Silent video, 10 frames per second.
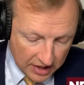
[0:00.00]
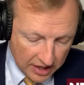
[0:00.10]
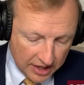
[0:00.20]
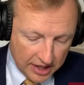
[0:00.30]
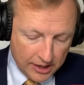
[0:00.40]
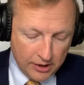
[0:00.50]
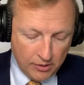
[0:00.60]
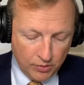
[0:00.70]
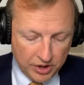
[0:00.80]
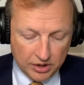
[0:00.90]

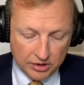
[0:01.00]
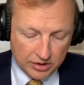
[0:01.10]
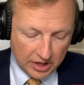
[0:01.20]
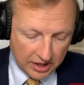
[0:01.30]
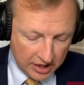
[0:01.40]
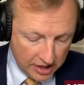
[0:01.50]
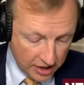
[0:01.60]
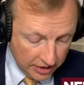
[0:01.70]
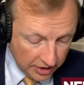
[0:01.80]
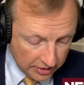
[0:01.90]
With
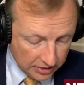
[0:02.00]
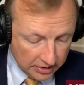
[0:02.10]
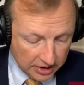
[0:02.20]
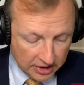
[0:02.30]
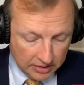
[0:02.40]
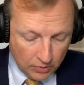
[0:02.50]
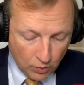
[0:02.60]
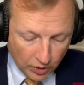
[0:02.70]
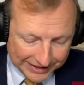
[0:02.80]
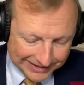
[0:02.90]
another
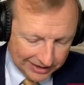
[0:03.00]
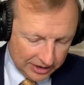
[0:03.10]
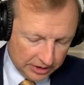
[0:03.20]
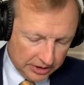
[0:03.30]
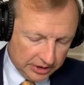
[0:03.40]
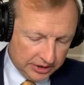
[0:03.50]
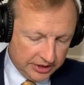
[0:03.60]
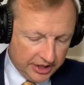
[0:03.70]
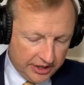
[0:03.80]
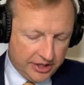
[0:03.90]

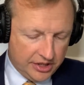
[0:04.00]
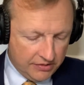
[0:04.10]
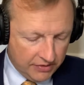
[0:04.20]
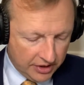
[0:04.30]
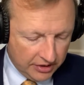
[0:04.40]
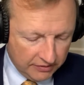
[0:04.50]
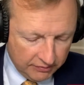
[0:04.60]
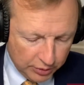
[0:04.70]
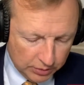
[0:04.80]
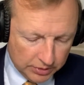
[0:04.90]
1/3
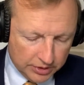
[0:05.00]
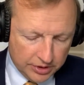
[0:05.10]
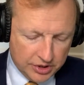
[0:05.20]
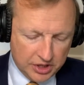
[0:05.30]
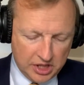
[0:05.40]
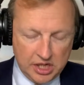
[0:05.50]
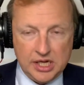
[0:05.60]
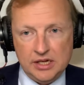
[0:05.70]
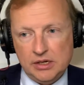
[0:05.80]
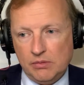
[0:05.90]
of boomers,
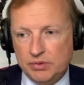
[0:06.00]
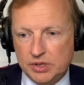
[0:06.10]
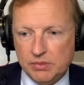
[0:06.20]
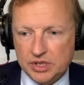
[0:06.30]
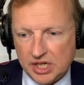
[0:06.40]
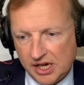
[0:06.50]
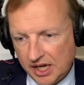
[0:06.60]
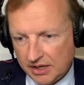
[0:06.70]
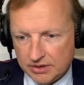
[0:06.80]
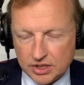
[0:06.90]
simply saying,
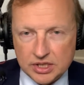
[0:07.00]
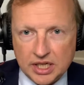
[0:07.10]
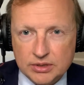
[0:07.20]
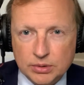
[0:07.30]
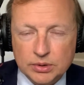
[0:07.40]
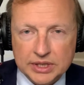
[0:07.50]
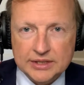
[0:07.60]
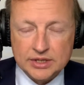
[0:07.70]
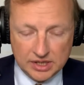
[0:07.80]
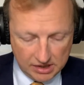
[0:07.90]
it'll just take 2 or 3
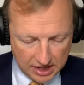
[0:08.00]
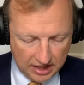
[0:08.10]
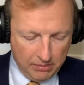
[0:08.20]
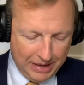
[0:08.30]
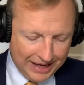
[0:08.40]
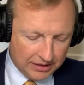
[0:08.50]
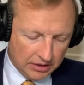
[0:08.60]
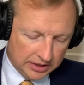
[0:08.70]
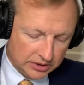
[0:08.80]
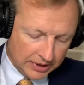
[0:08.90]
years to get kind of back
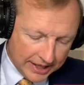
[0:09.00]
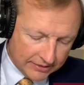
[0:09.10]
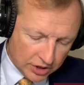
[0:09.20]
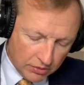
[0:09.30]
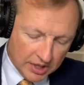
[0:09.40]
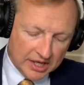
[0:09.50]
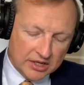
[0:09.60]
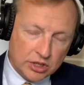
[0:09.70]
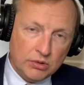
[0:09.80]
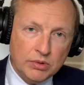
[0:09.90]
on track. So
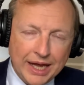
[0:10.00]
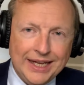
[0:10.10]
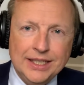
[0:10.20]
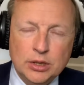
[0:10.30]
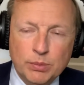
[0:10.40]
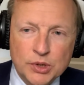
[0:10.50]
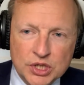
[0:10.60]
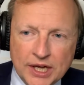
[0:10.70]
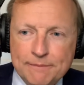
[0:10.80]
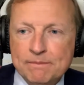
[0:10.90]

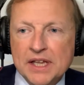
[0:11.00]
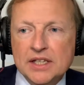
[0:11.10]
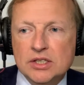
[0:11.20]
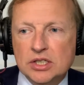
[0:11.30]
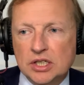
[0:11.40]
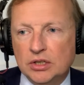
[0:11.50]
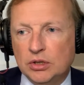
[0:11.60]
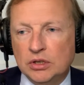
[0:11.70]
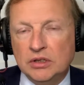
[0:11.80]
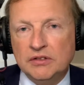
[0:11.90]
82%
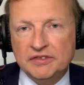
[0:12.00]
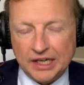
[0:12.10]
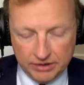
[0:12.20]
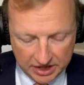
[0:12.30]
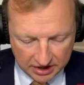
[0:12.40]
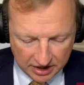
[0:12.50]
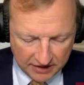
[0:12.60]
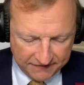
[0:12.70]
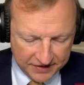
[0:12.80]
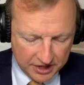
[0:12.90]
still very
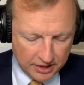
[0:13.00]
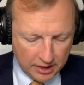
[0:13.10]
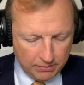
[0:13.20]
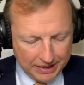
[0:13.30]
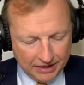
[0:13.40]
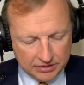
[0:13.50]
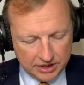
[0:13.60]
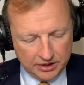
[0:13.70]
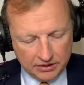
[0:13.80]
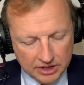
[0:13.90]
confident about
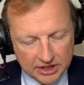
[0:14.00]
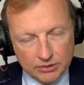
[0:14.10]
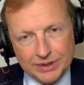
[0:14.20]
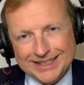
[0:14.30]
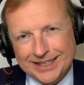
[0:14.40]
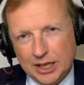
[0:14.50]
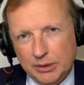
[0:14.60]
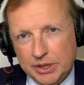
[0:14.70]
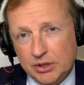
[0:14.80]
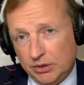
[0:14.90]
their
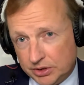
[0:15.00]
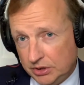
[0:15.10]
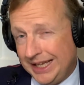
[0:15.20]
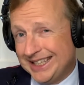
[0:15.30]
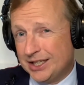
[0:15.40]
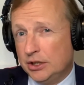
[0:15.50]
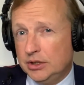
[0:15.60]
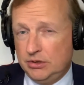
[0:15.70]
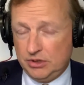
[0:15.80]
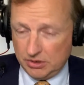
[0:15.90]
retirement goals. So that's the good
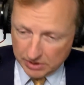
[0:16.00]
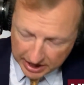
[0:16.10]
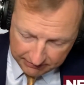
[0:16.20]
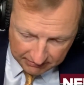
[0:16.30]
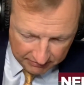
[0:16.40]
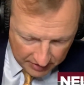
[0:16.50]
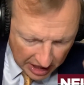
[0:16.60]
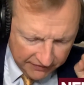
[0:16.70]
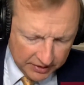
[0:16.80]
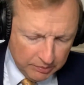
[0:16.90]
news. So we got
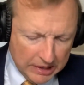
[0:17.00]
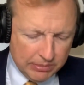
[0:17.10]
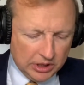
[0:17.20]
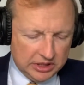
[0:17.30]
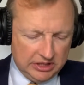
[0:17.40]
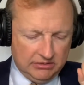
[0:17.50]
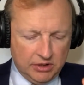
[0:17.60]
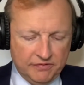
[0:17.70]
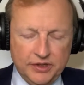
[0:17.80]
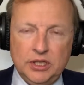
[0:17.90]
confident people that
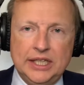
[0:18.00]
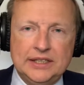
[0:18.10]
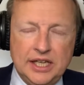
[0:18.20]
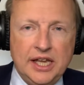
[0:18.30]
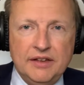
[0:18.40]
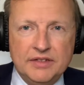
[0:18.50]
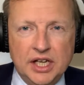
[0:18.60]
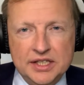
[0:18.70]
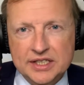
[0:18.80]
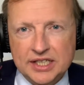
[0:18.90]
don't feel like they have
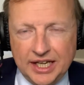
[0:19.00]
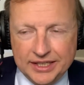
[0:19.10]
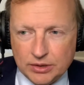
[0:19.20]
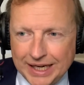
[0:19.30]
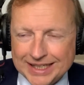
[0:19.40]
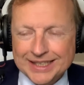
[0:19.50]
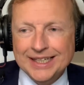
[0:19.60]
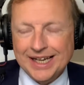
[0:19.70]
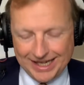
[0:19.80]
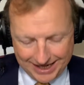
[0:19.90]
gotten sidetracked
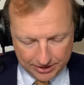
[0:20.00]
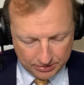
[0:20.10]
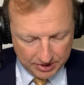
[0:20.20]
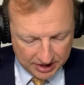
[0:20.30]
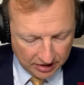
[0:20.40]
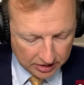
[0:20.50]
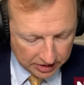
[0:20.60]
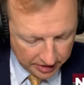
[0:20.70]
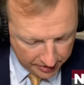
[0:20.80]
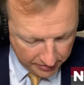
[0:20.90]
as a
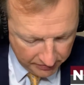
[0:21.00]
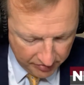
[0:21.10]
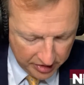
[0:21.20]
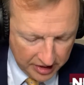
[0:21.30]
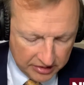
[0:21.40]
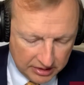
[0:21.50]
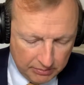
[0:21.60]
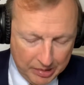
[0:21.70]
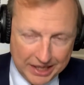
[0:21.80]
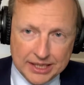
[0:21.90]
result of the
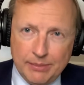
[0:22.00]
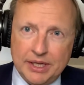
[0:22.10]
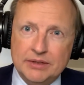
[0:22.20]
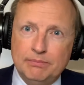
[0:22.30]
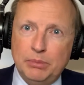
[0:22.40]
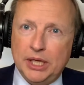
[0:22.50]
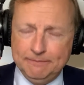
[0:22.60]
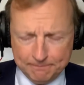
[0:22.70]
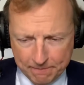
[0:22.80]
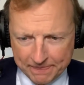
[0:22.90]
pandemic.
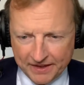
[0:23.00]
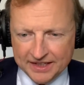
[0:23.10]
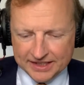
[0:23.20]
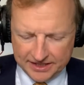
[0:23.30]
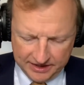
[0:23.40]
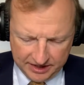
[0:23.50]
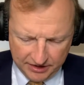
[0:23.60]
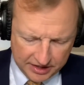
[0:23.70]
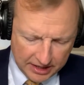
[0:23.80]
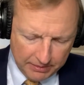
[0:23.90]
But
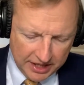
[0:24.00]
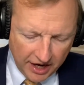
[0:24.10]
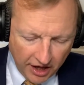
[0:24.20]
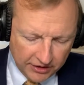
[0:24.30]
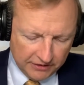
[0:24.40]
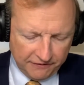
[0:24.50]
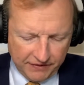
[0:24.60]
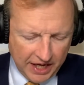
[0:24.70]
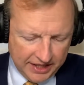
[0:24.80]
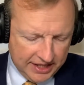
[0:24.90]
consider some of the other
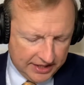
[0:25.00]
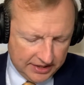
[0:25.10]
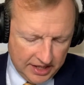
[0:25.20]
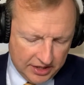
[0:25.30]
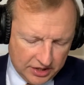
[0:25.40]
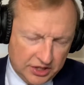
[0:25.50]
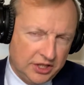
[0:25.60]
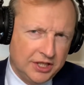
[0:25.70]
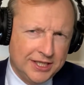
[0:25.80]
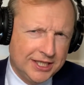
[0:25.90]
findings that
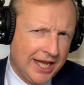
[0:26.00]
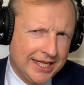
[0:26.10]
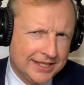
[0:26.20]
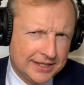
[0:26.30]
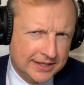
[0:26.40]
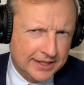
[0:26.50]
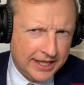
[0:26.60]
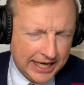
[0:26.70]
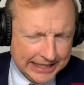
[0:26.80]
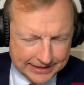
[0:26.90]
suggest
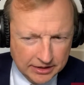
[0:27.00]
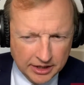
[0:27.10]
that